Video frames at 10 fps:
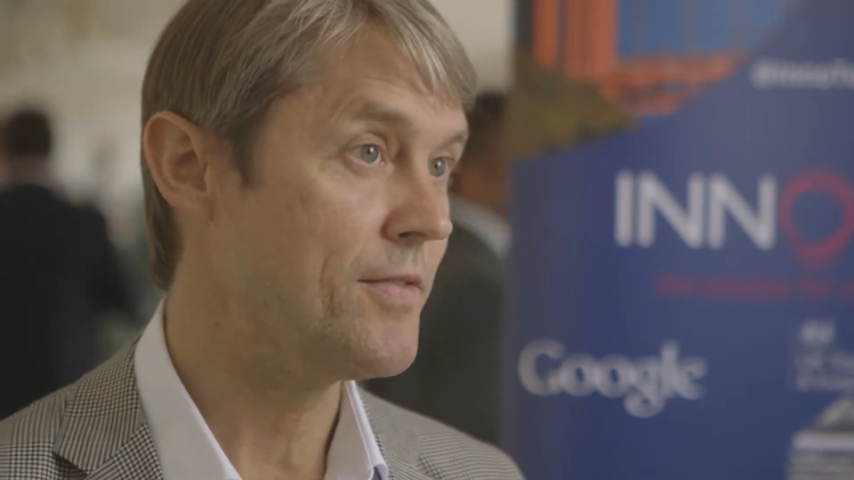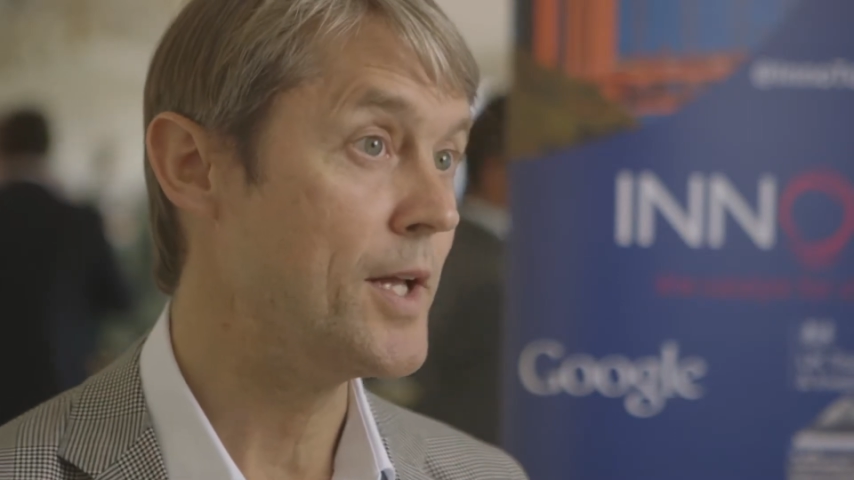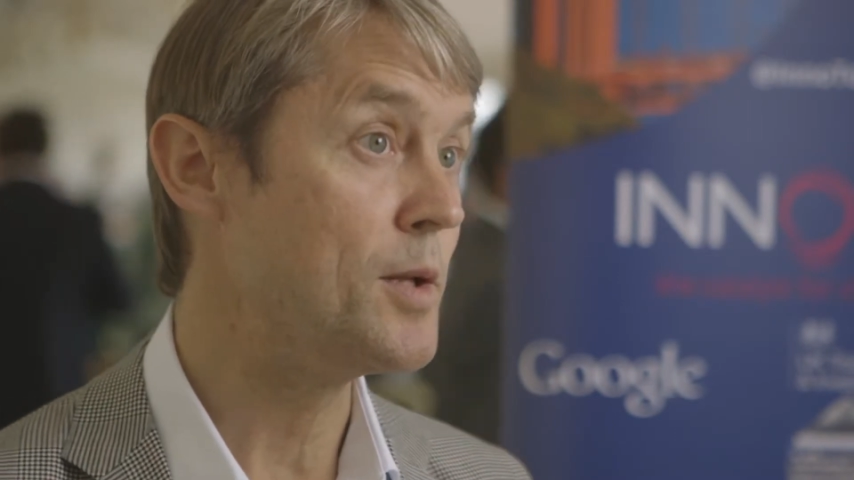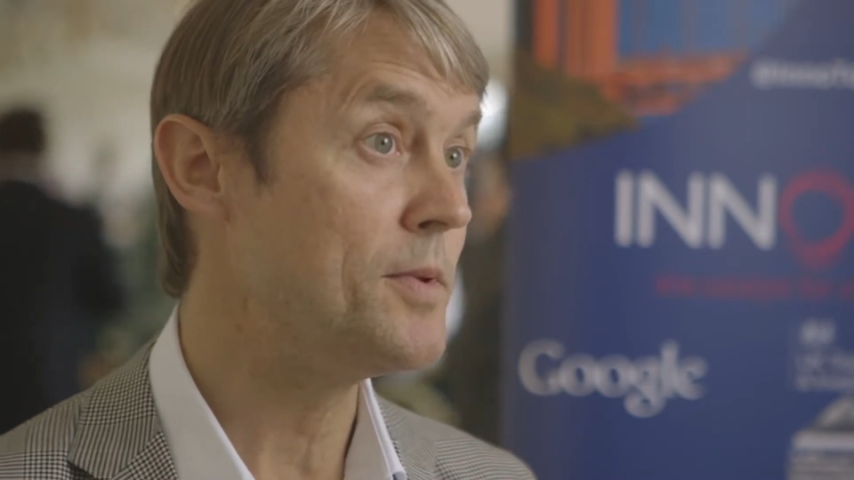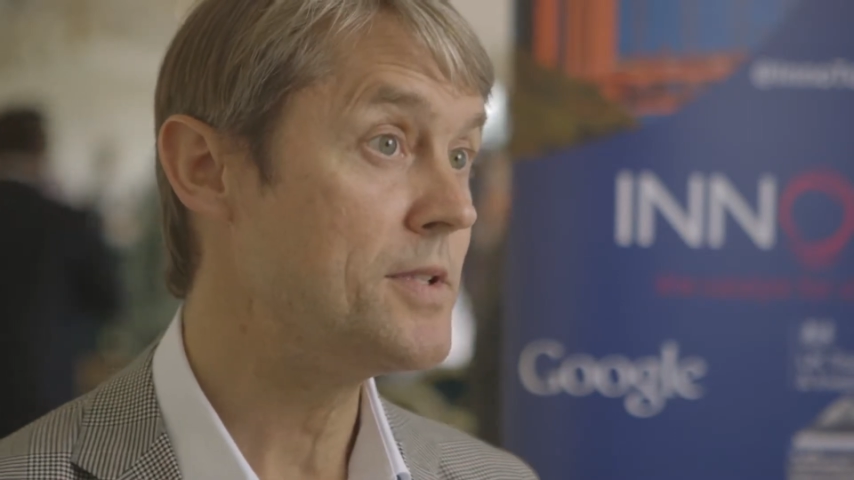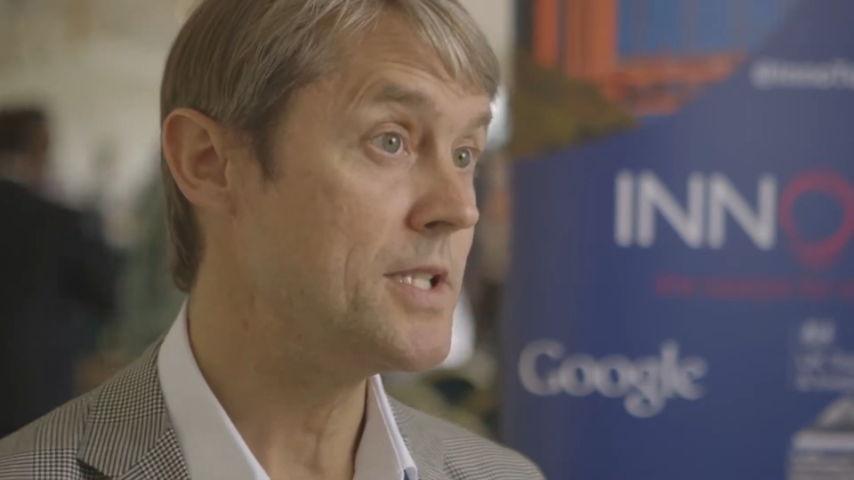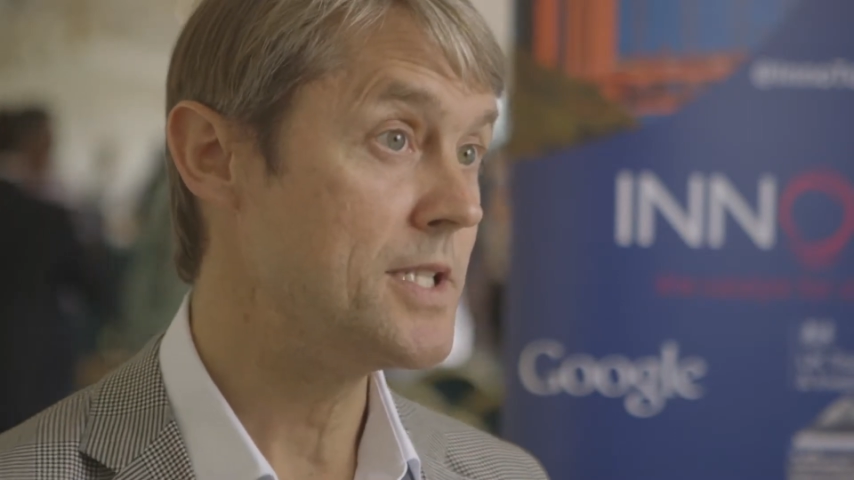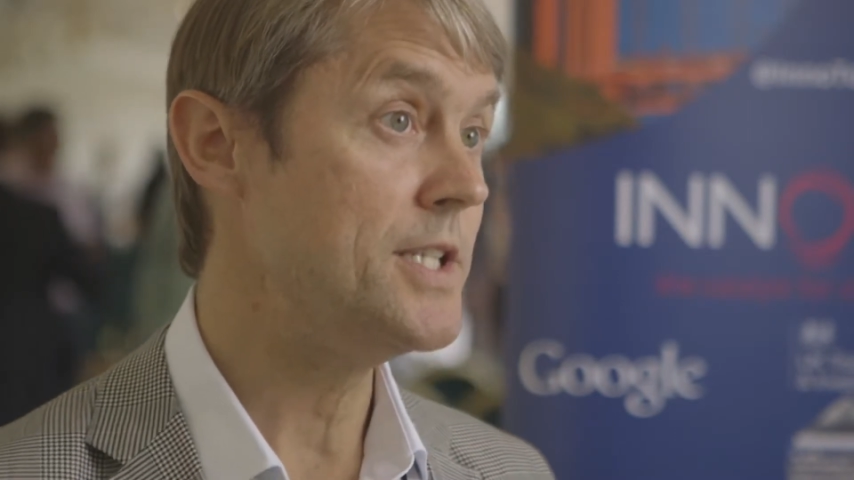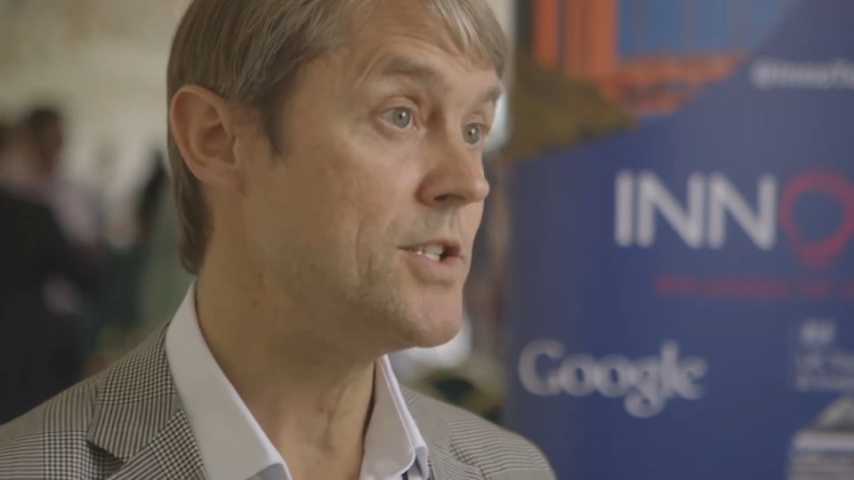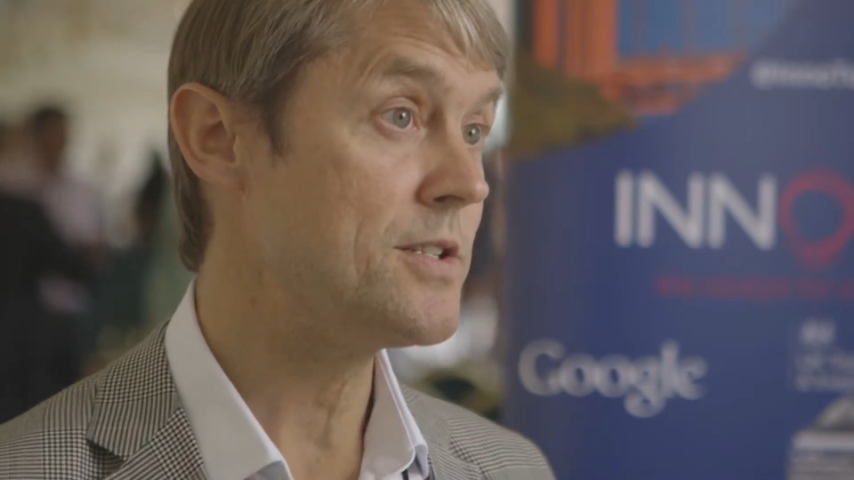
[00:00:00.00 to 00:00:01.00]
available to
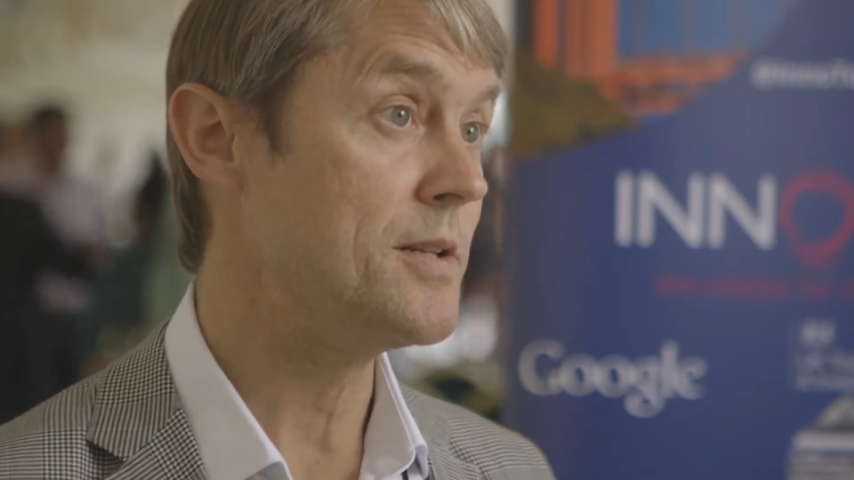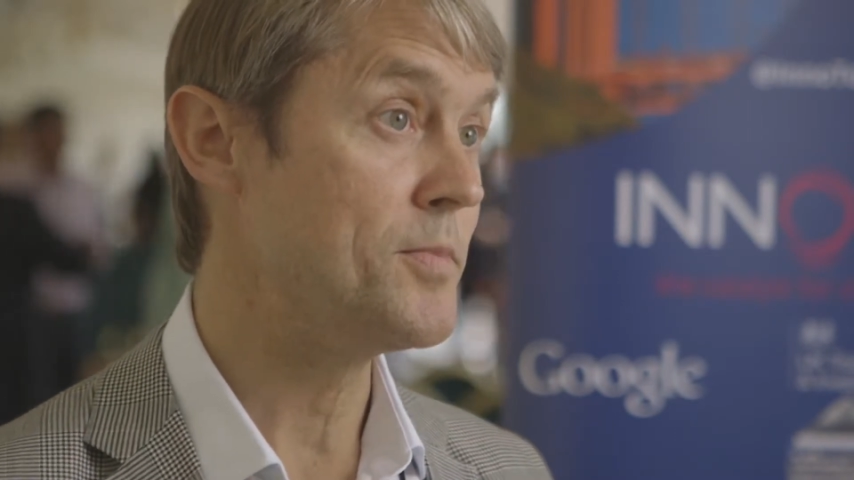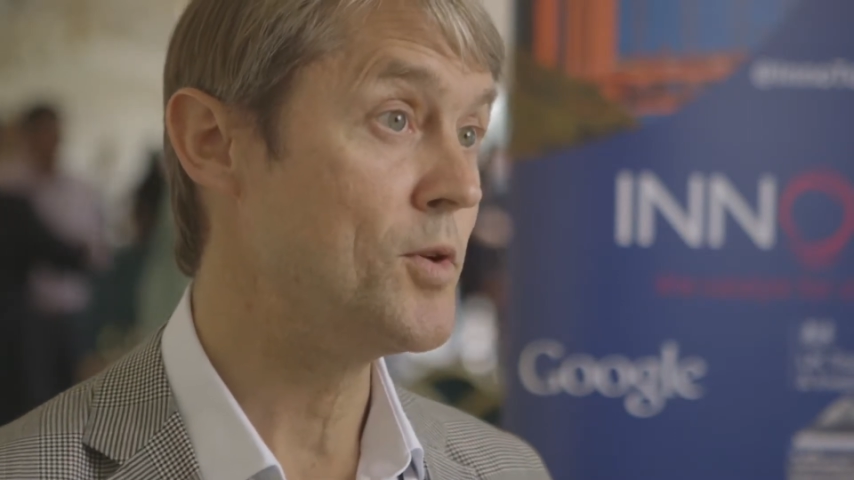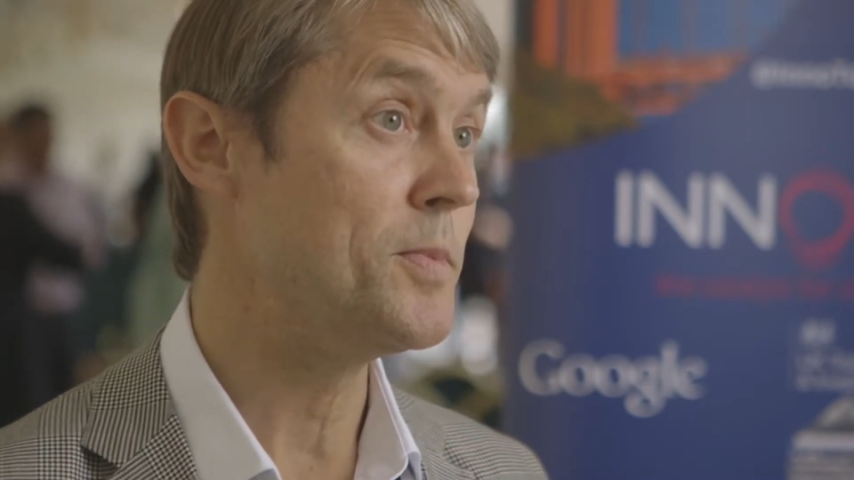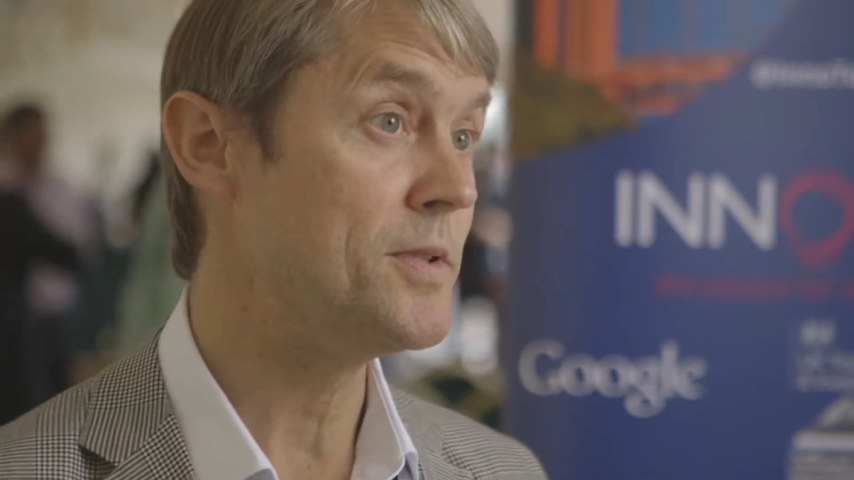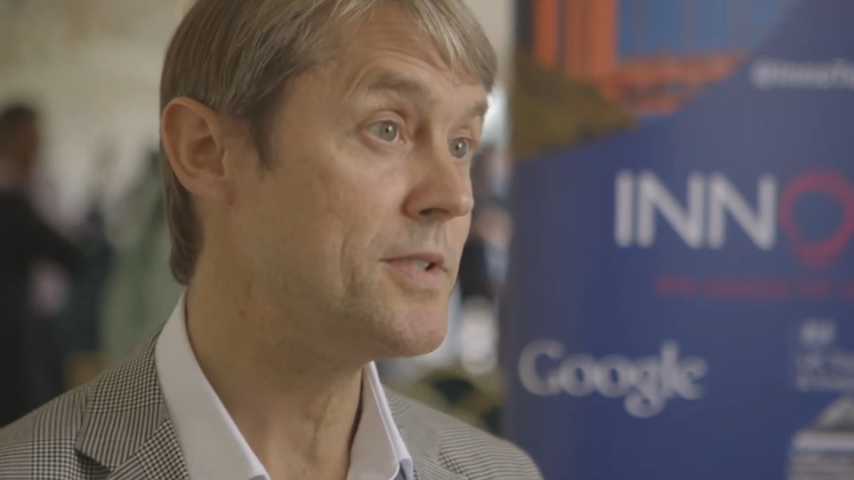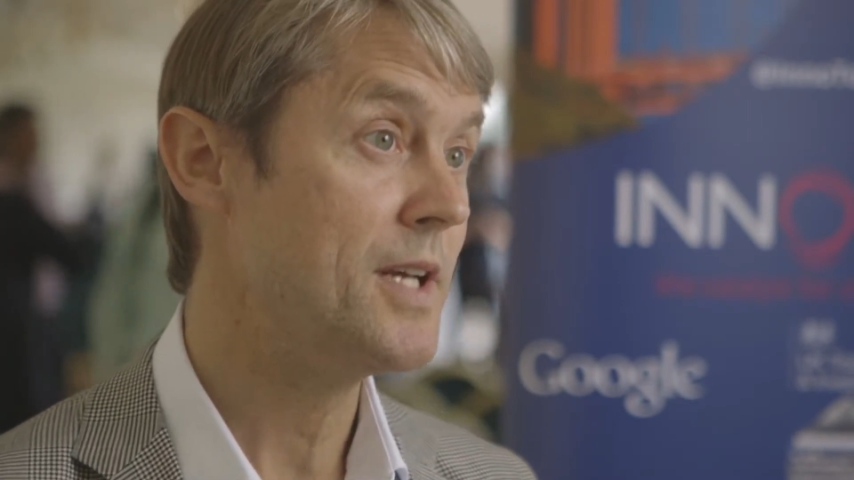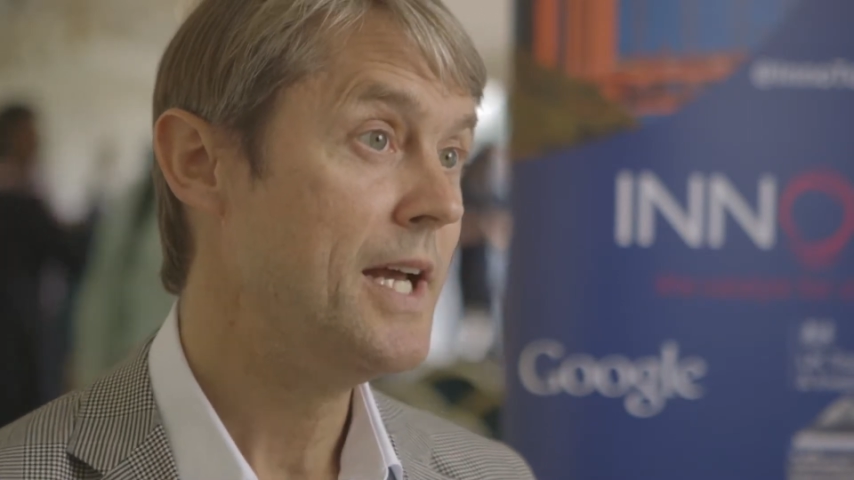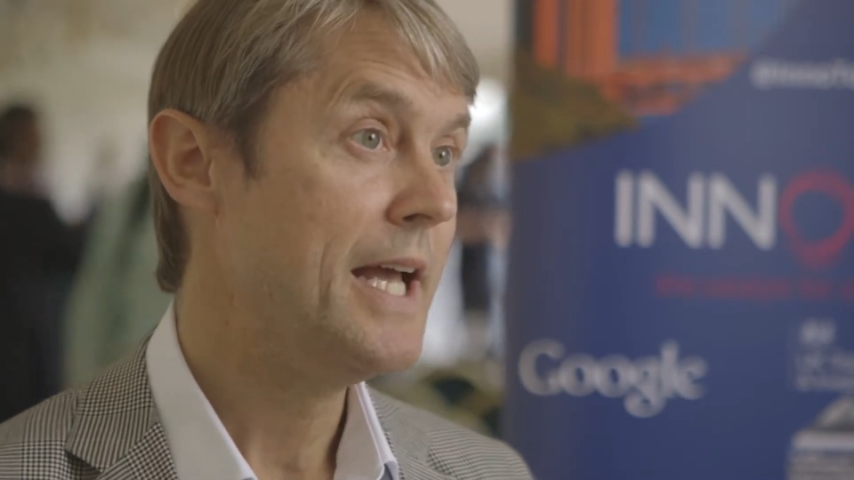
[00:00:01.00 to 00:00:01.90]
teachers and pupils,